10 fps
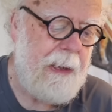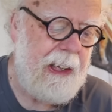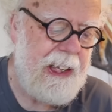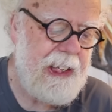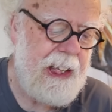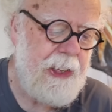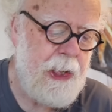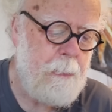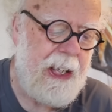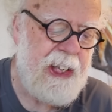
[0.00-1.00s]
been listening to
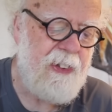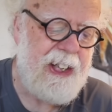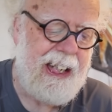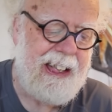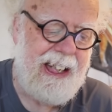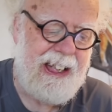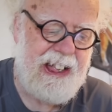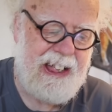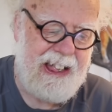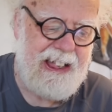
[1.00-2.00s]
space for decades
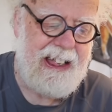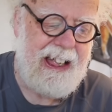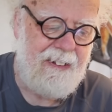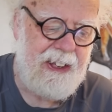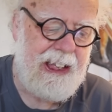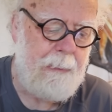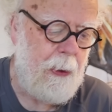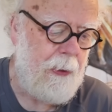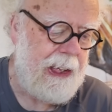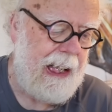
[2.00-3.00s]
SETI,
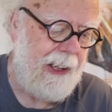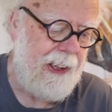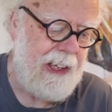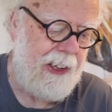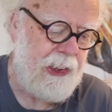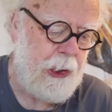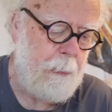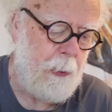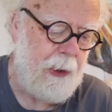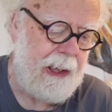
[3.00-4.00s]
Arecibo, the Allen
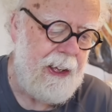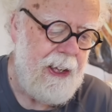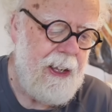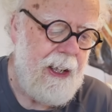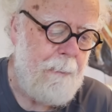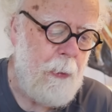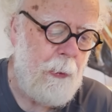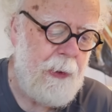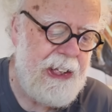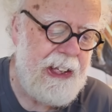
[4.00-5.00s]
Telescope Array, and more
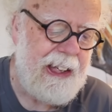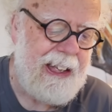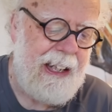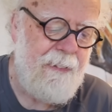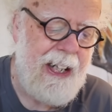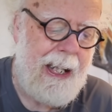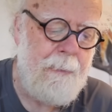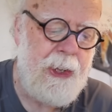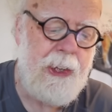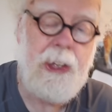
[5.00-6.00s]
recently, even
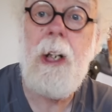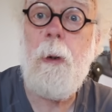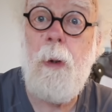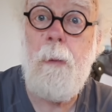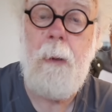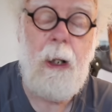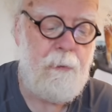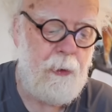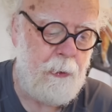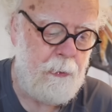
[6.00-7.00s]
amateurs with
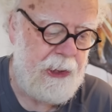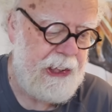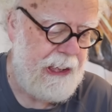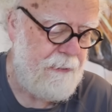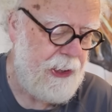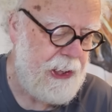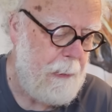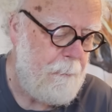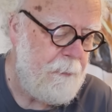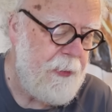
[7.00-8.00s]
powerful receivers.
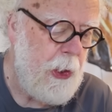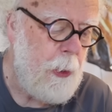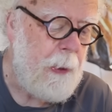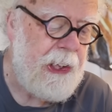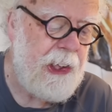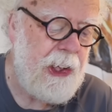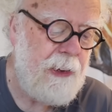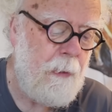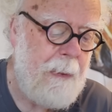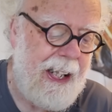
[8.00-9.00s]
We search
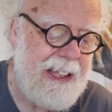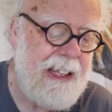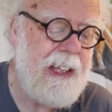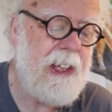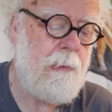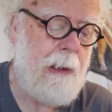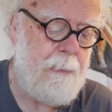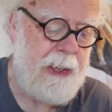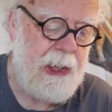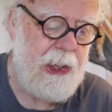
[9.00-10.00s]
for patterns,
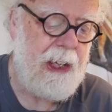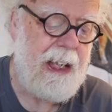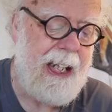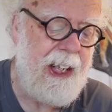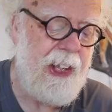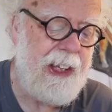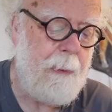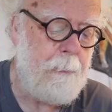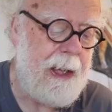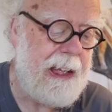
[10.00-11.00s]
repetition, anything that
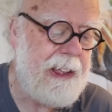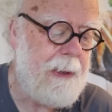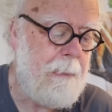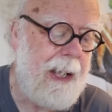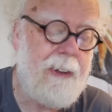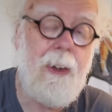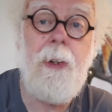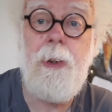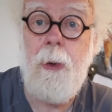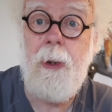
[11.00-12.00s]
breaks the
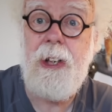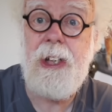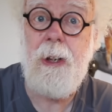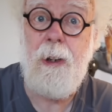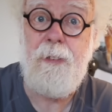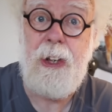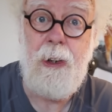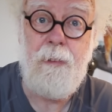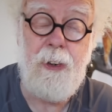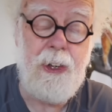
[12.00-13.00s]
background noise of the
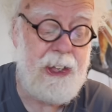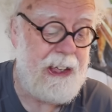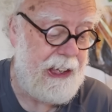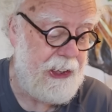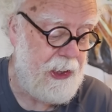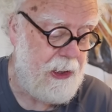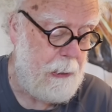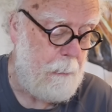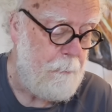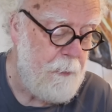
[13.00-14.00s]
universe. That's true.